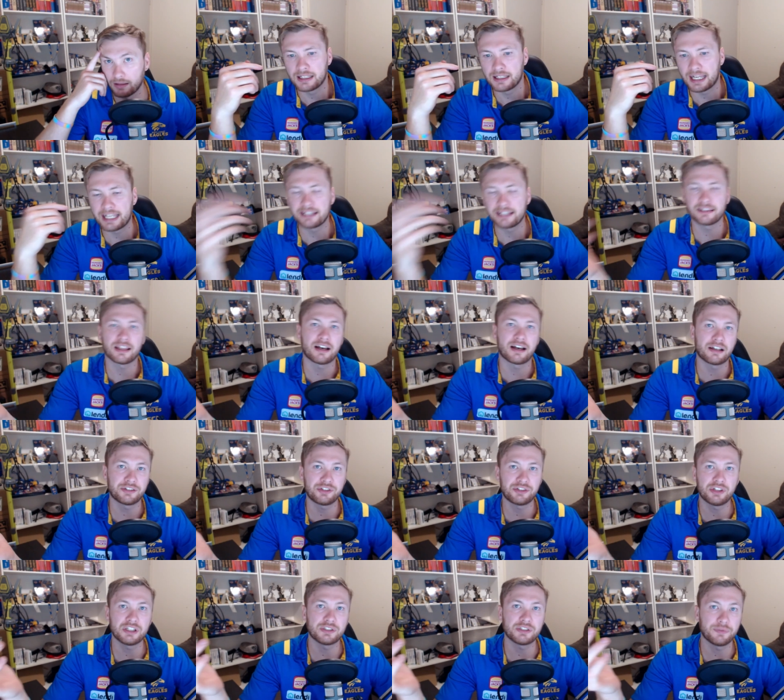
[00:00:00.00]
In
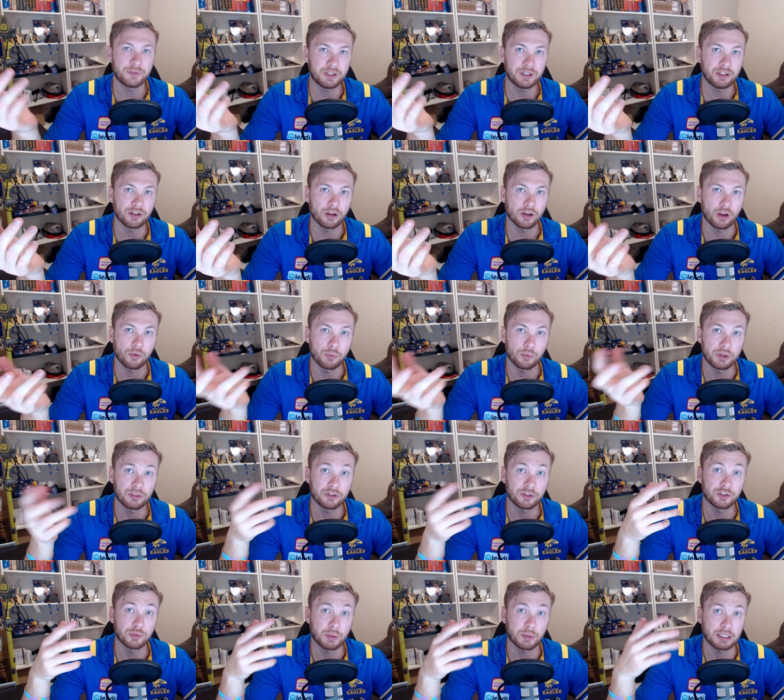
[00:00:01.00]
last year's video with
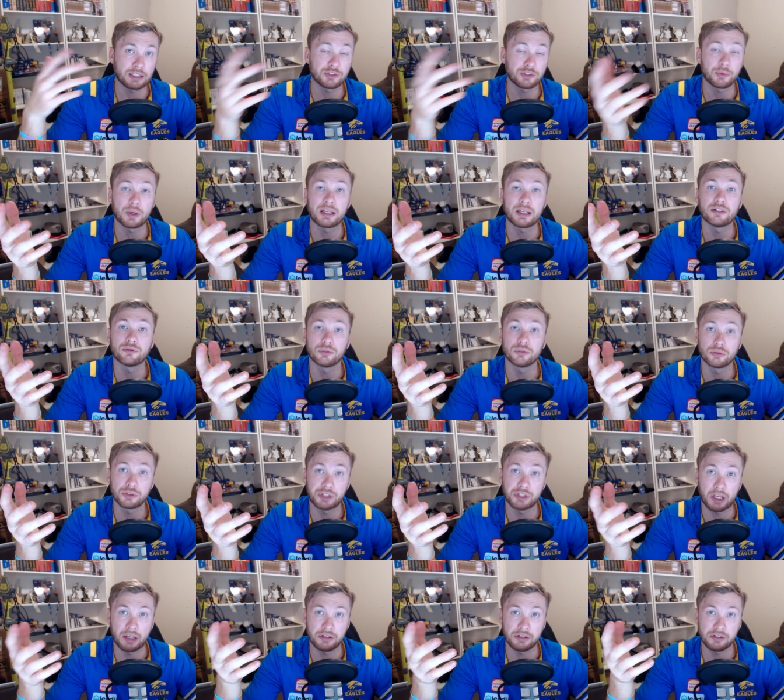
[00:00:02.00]
the 2020 rule
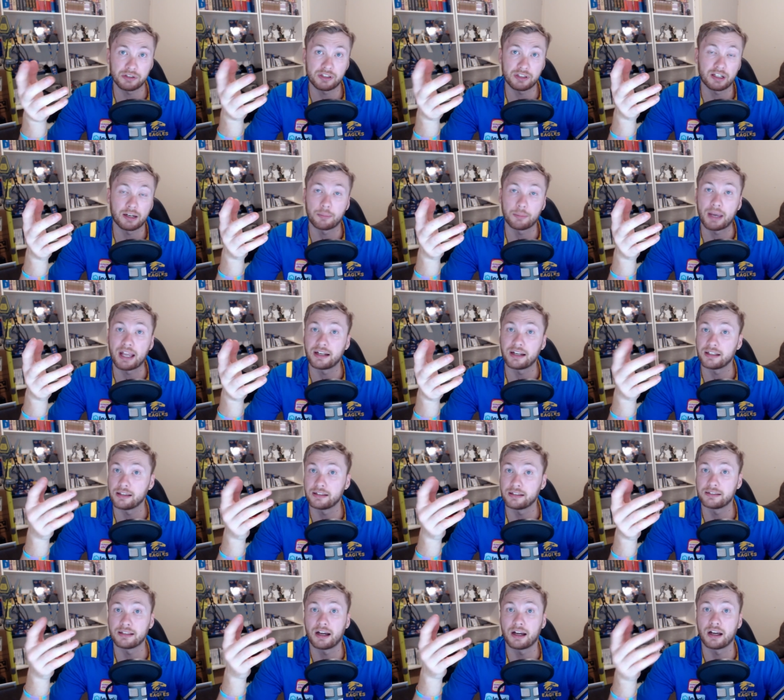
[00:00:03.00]
changes that I made at the
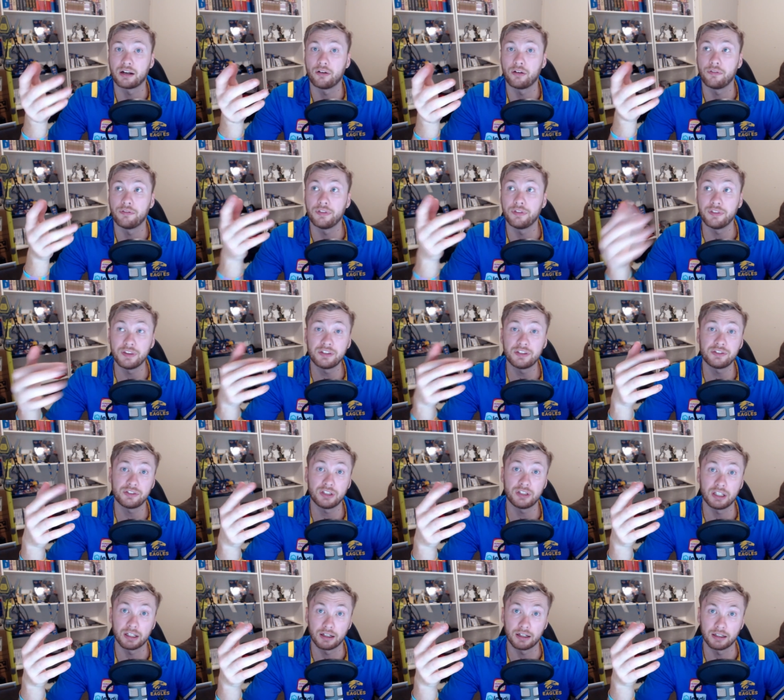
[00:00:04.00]
start of this
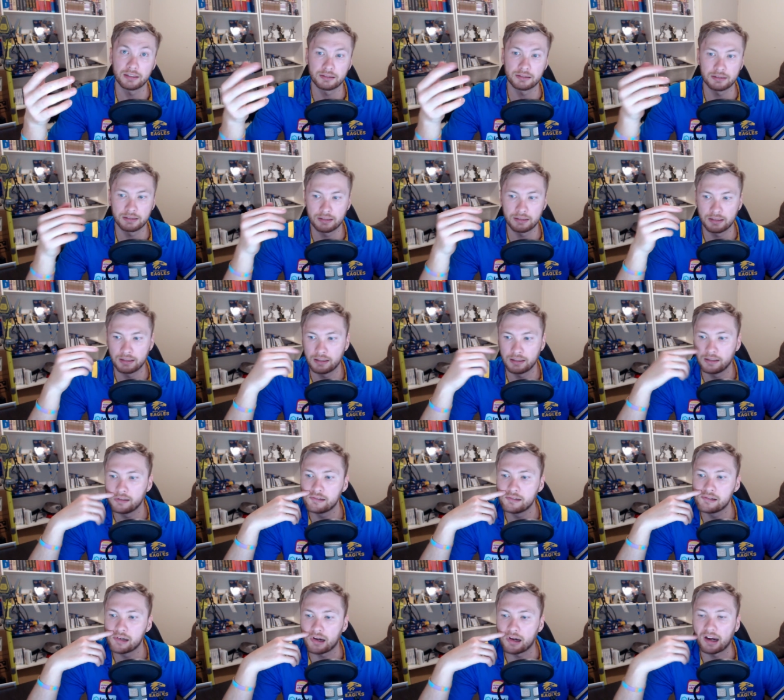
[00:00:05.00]
year,
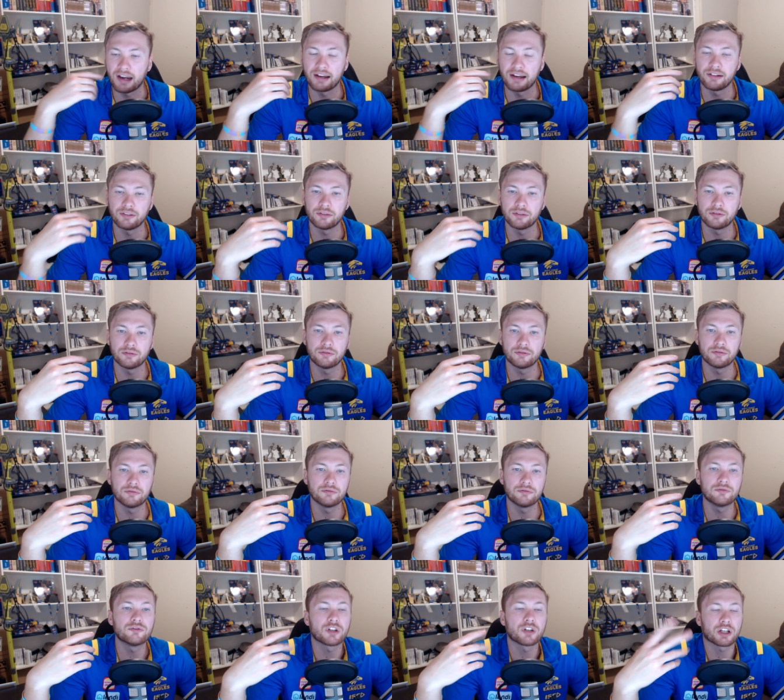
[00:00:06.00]
I
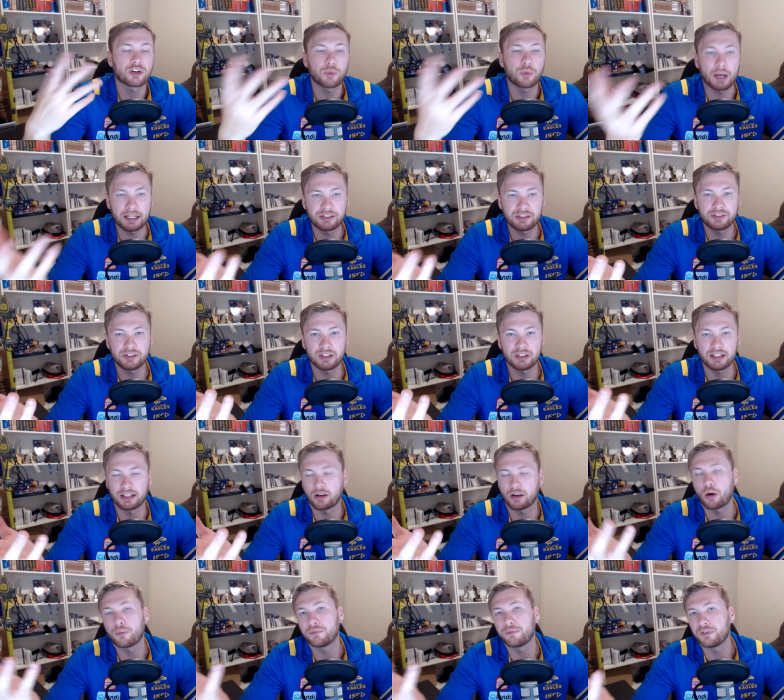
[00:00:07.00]
requested, and
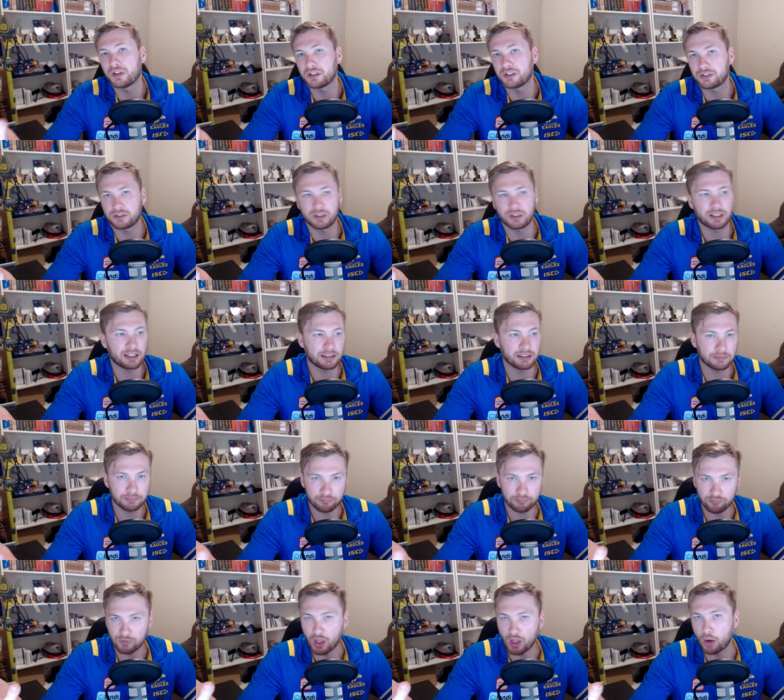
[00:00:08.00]
obviously
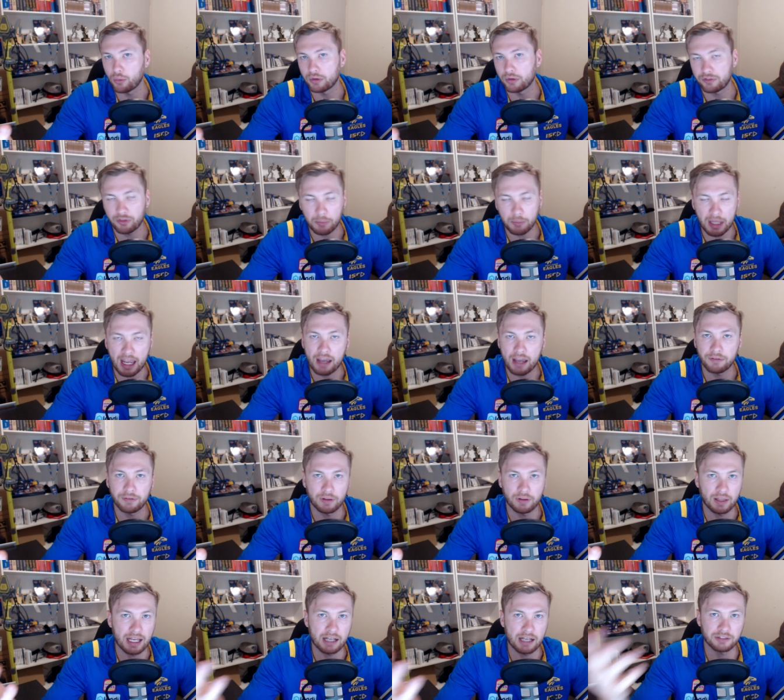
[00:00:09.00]
no one from the
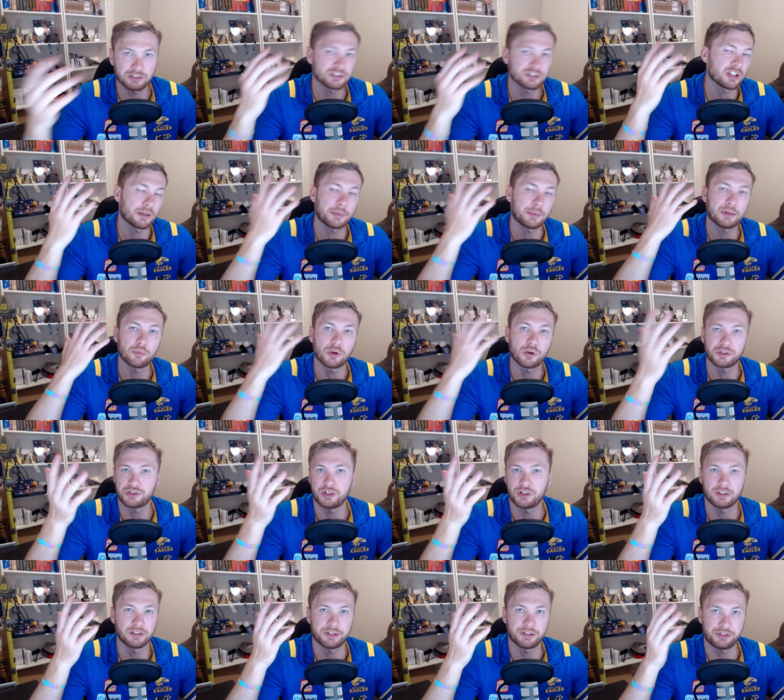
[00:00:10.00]
AFL house is going to be
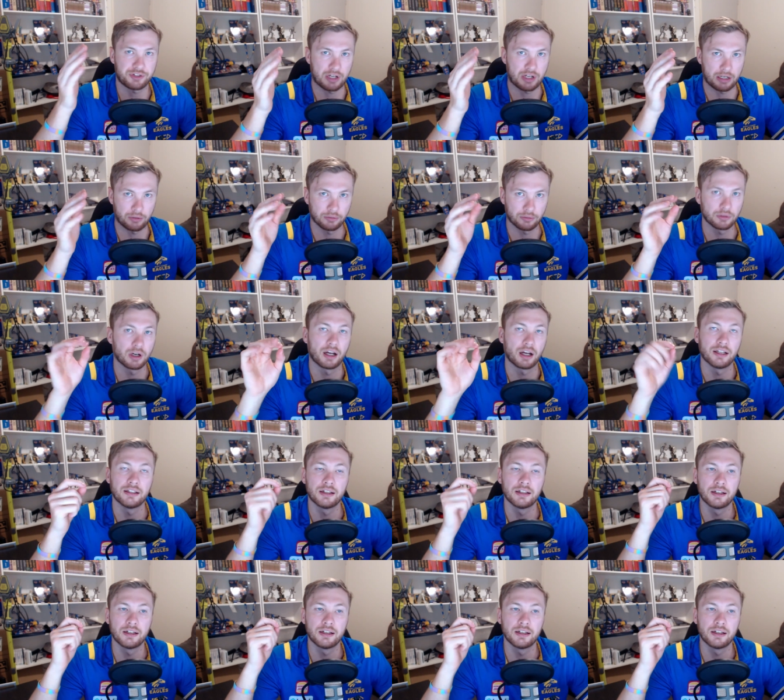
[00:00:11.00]
watching this channel, right?